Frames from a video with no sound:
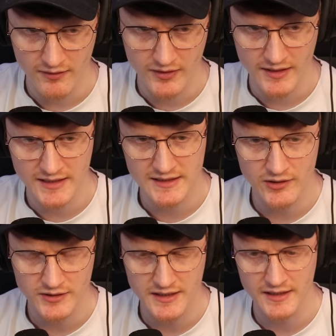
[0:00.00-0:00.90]
I think that's how
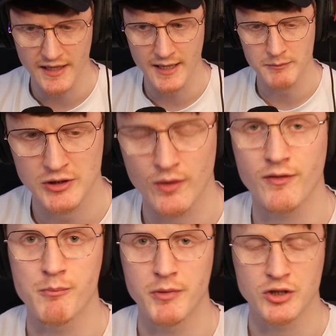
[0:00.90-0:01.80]
you say the name. Sorry if
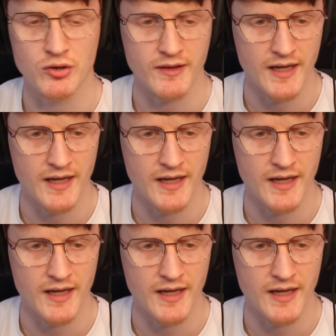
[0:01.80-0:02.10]
I'm butchering